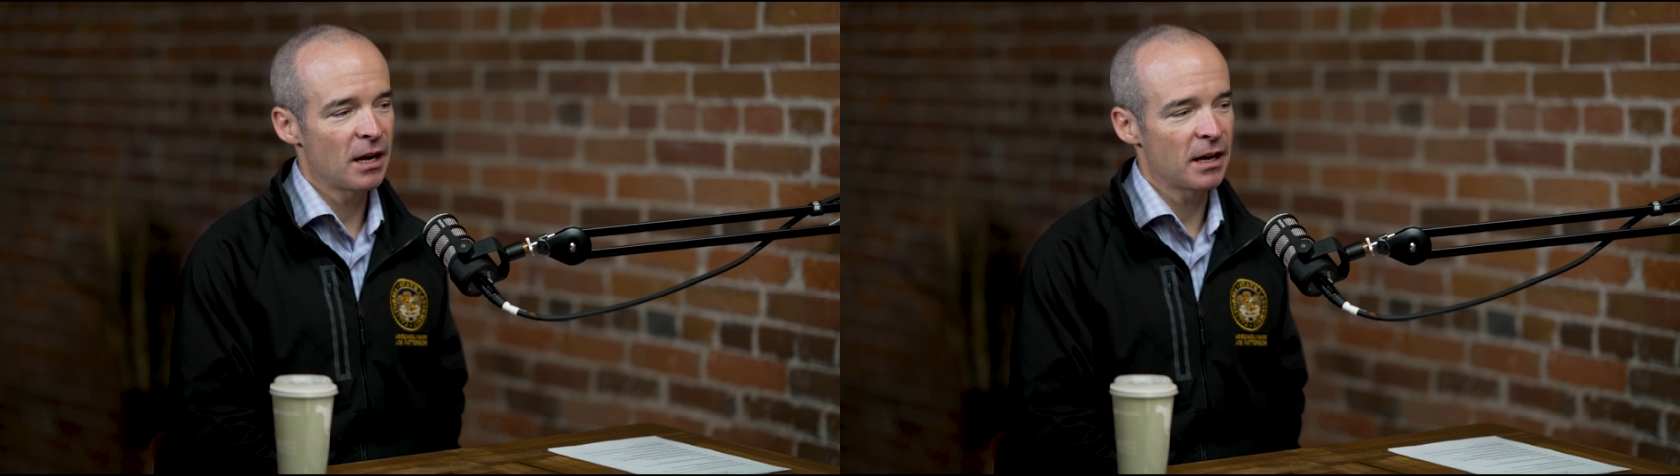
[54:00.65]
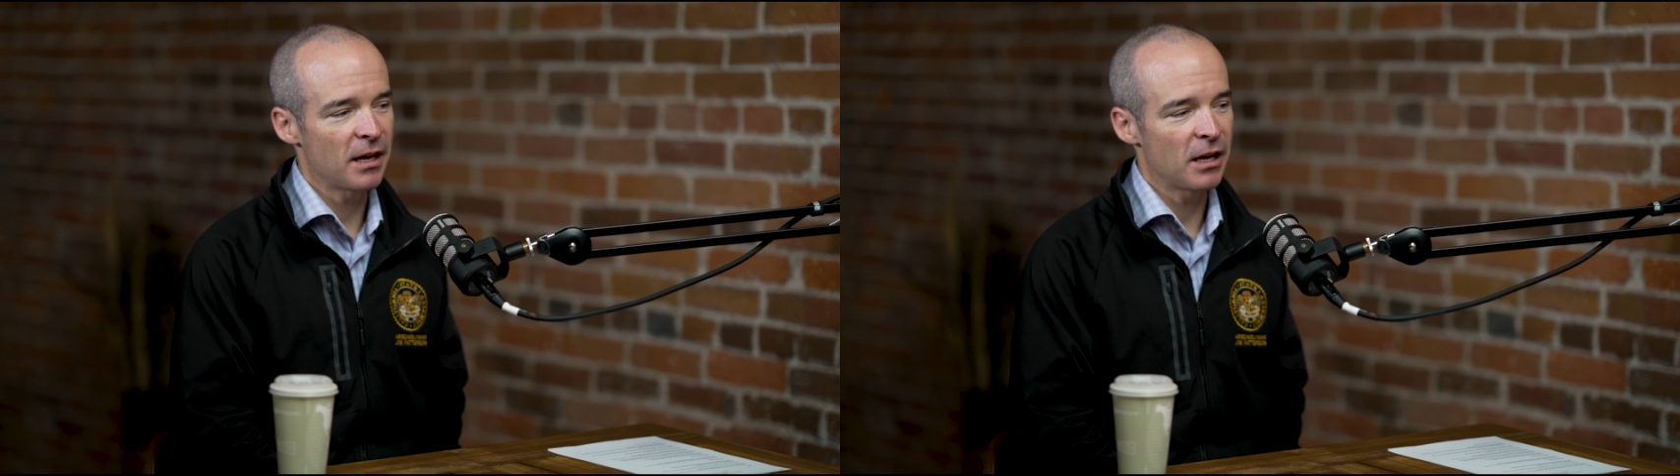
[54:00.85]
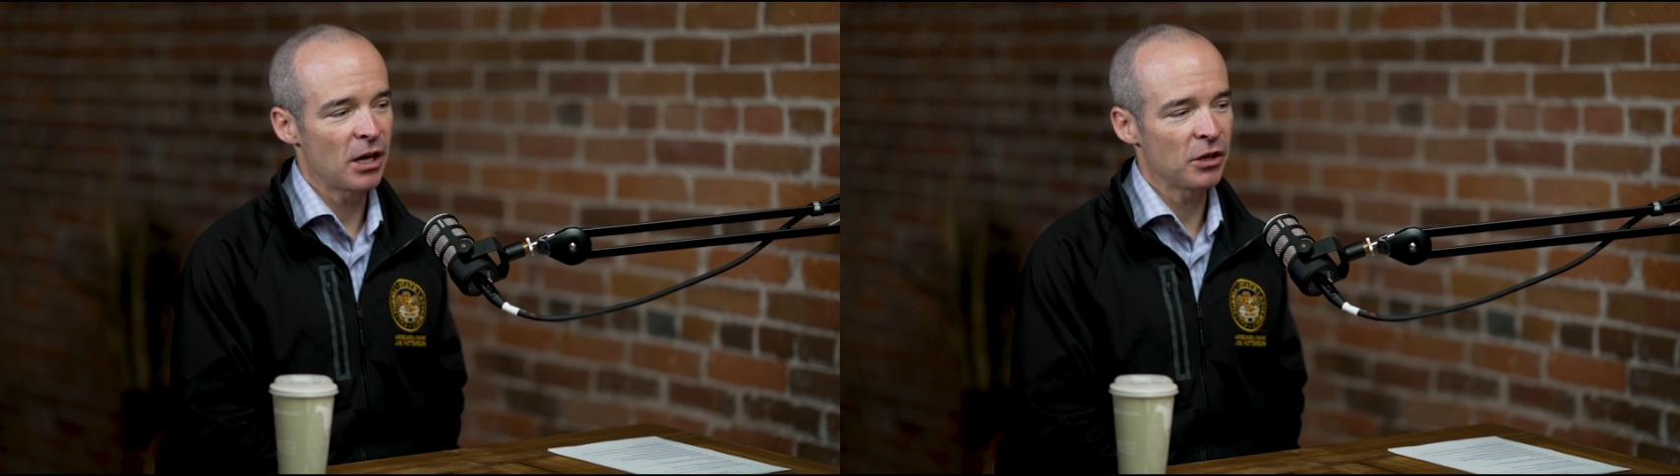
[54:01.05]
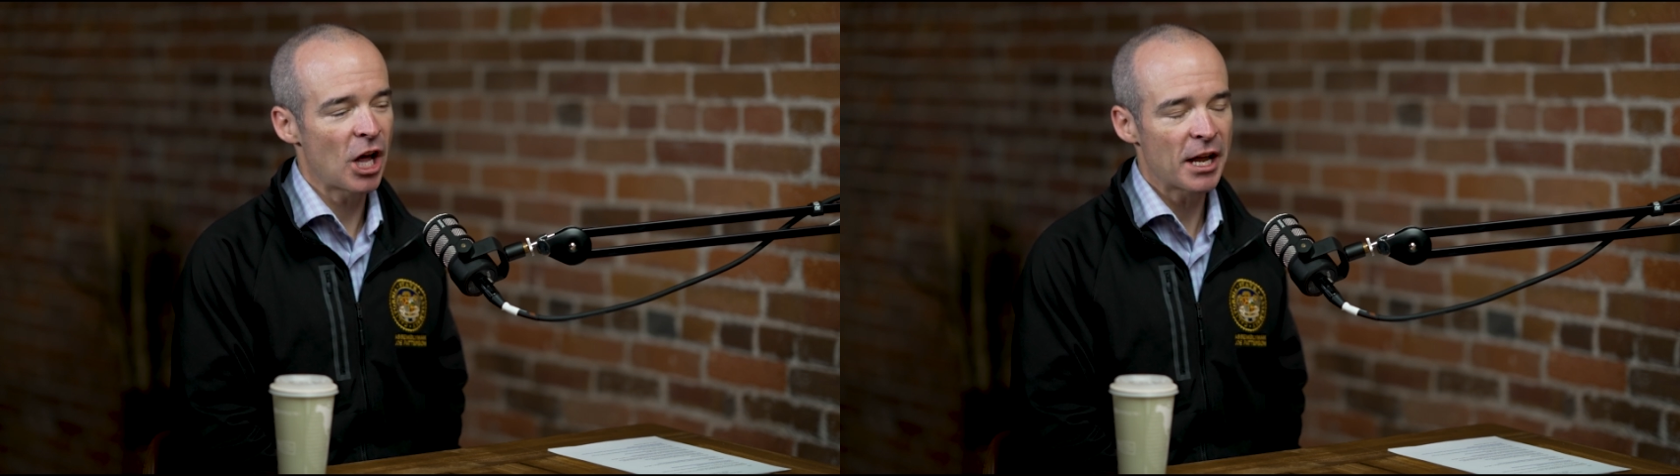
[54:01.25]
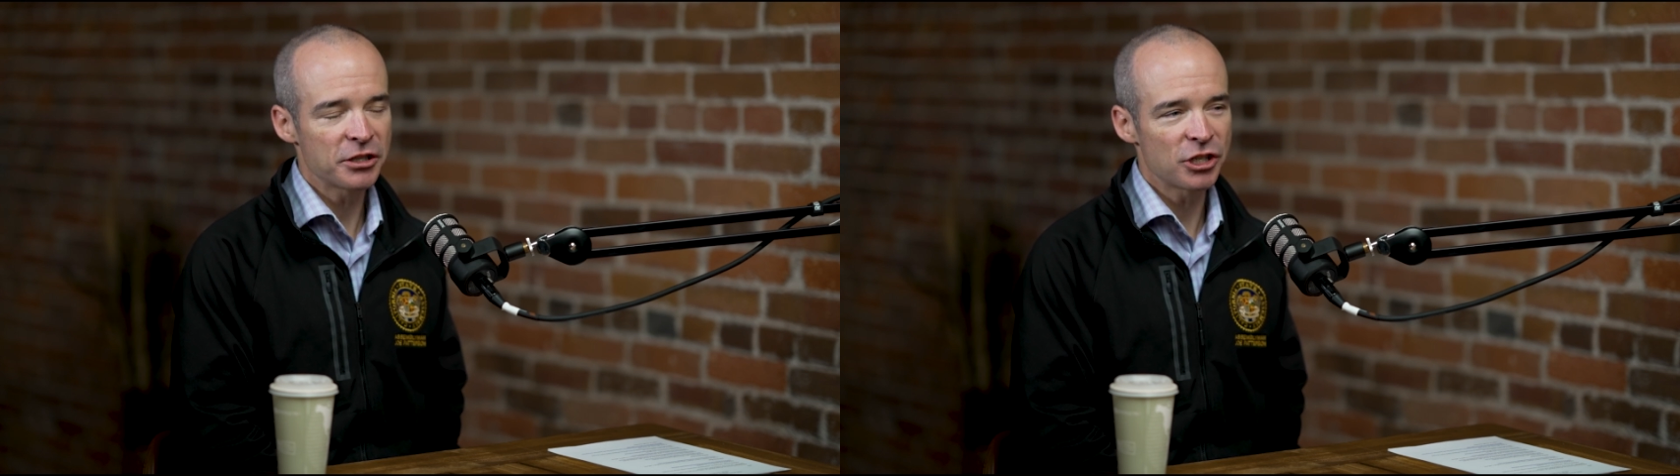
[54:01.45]
a
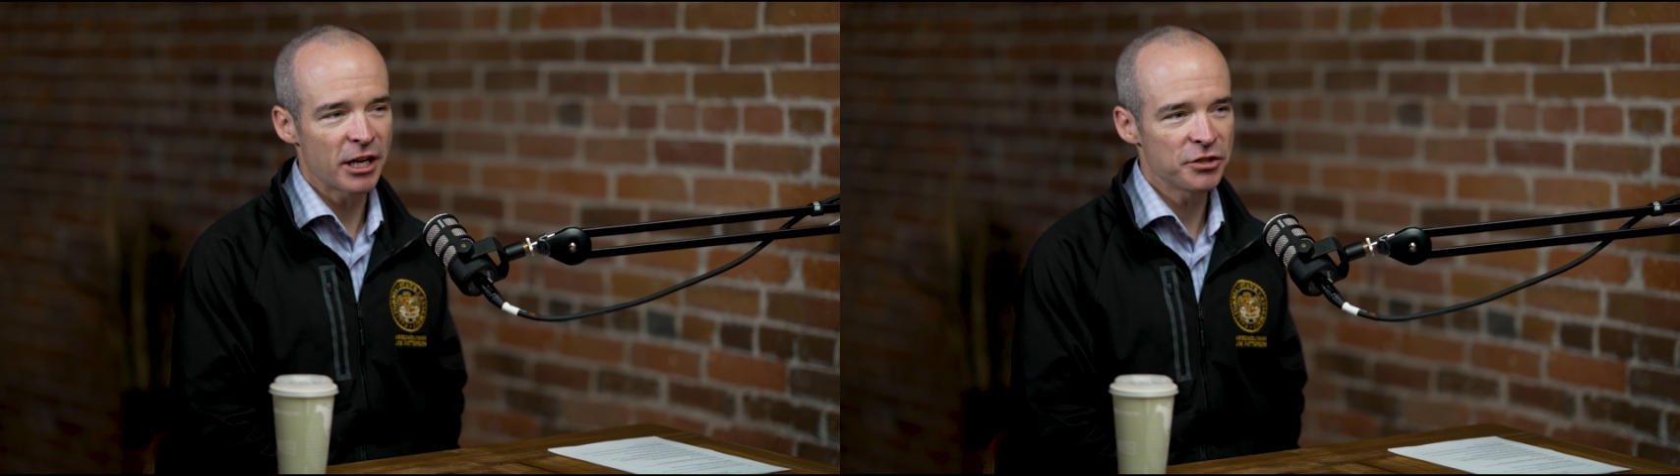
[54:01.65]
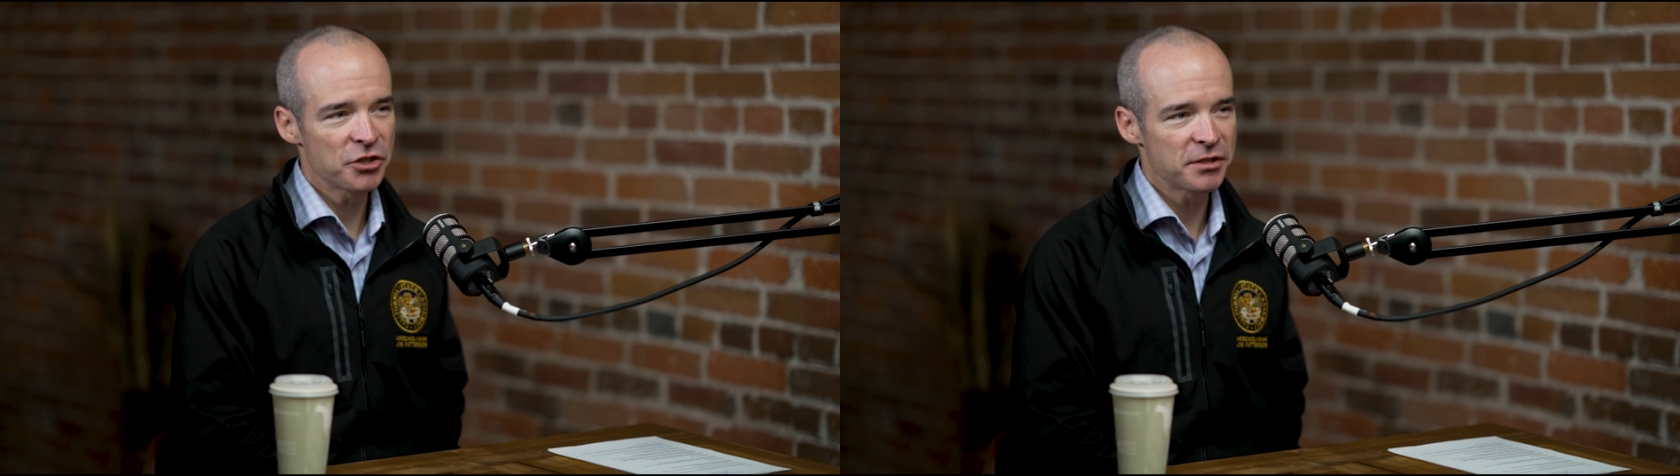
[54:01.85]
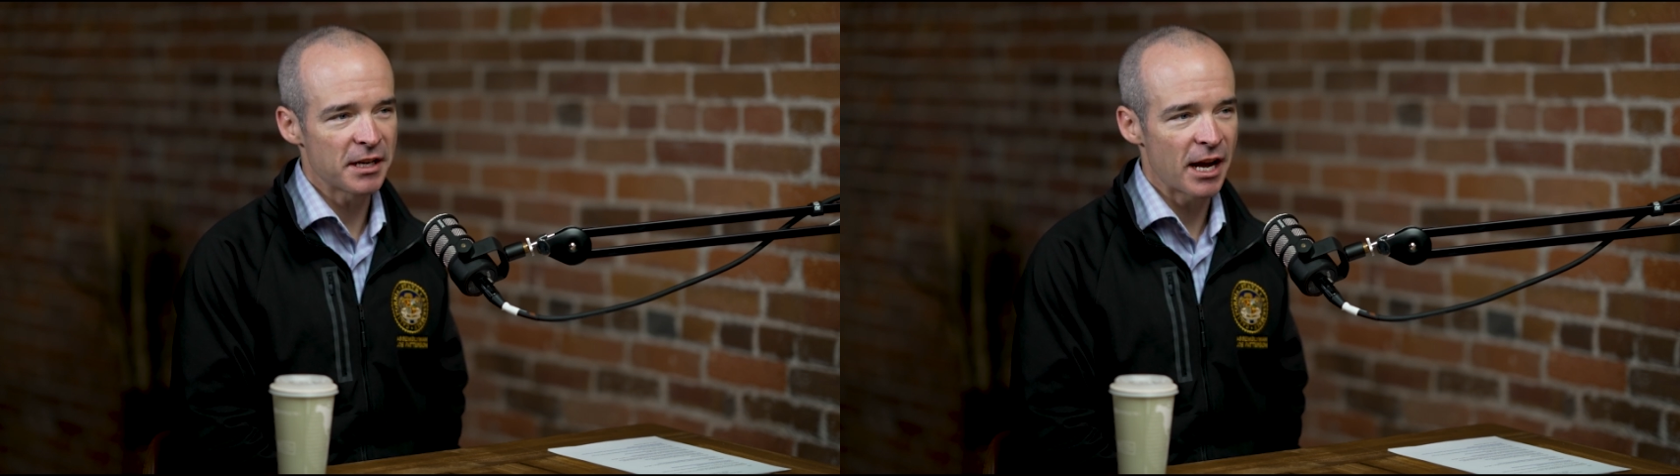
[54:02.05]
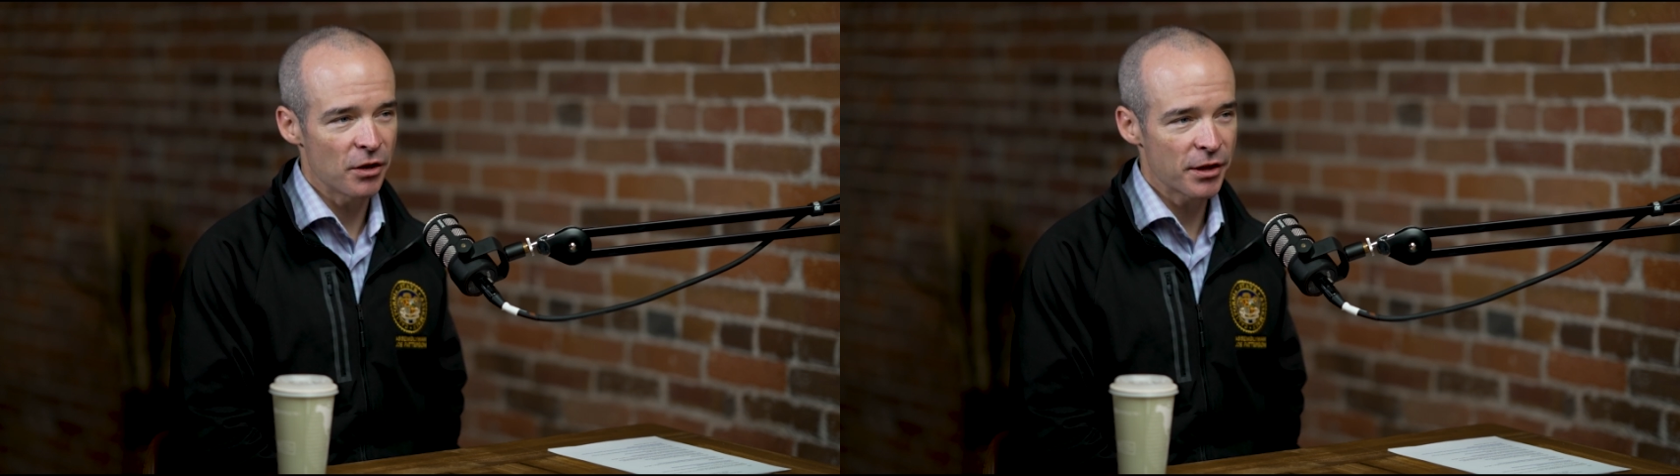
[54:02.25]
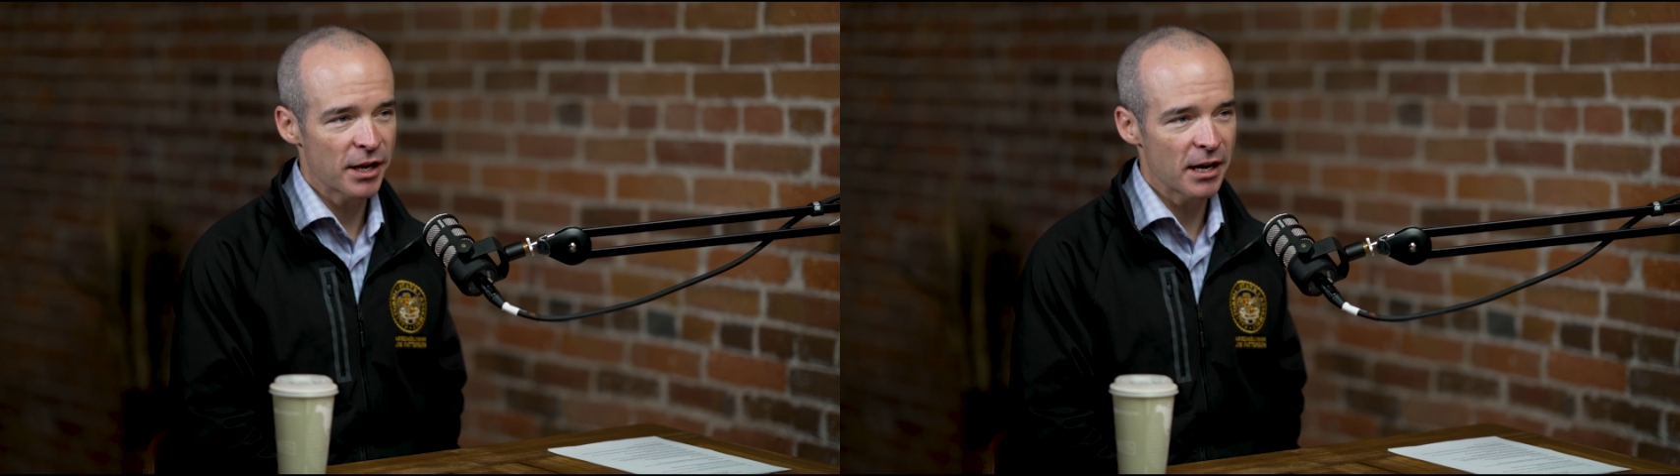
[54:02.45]
lot of changes in
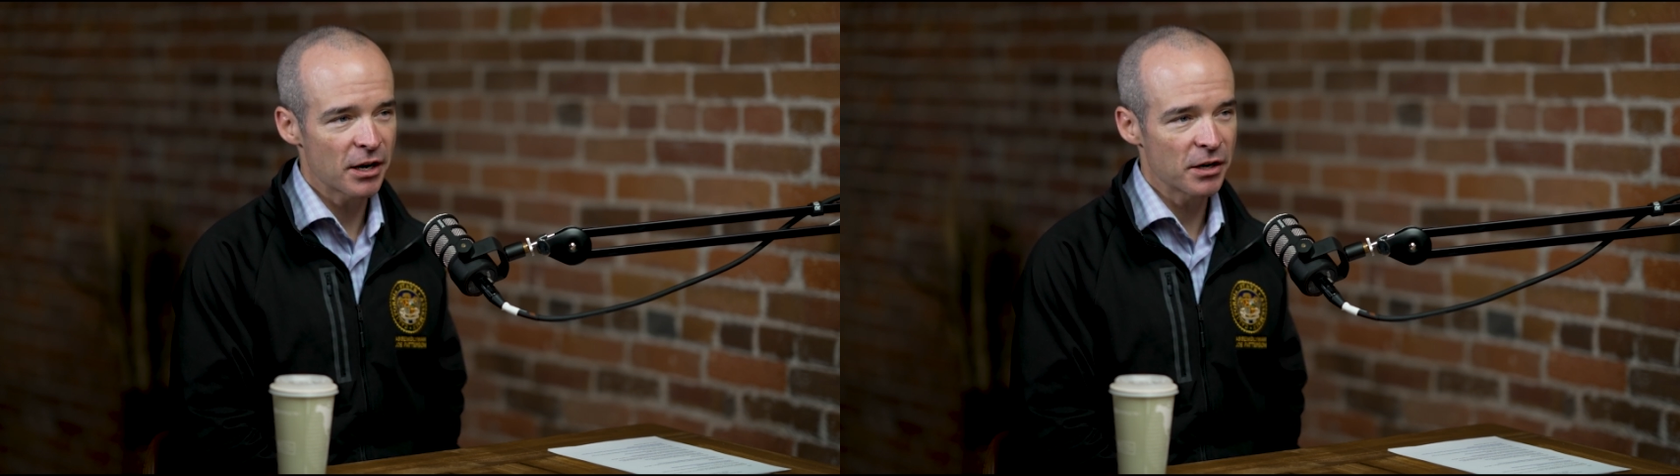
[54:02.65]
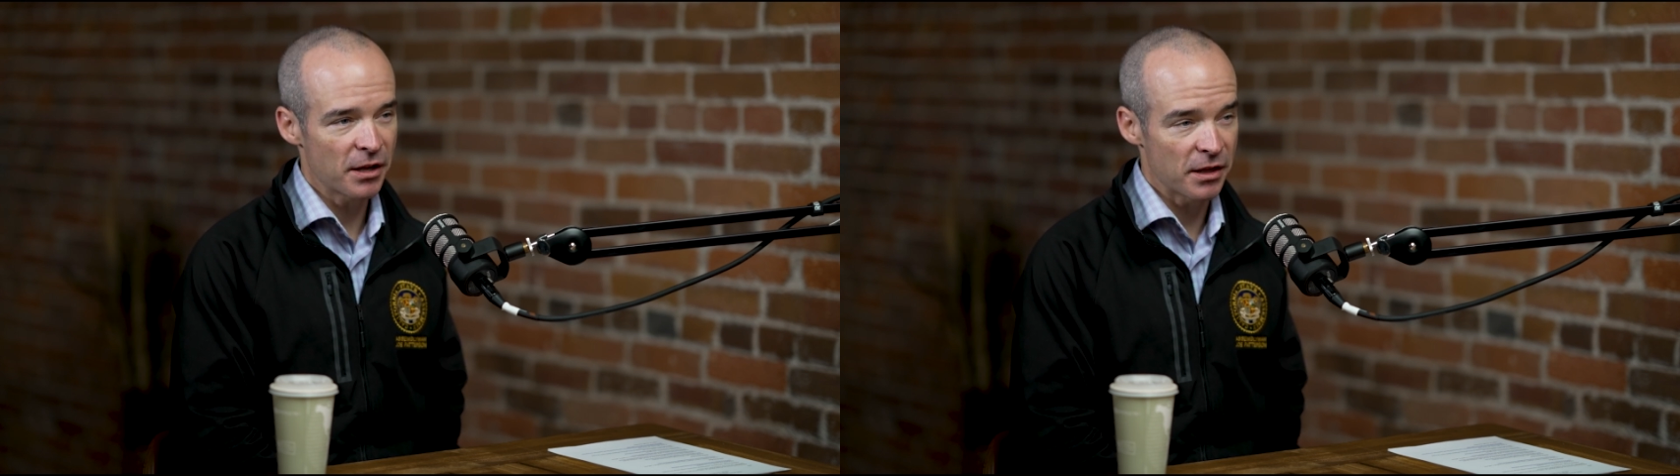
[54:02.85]
healthcare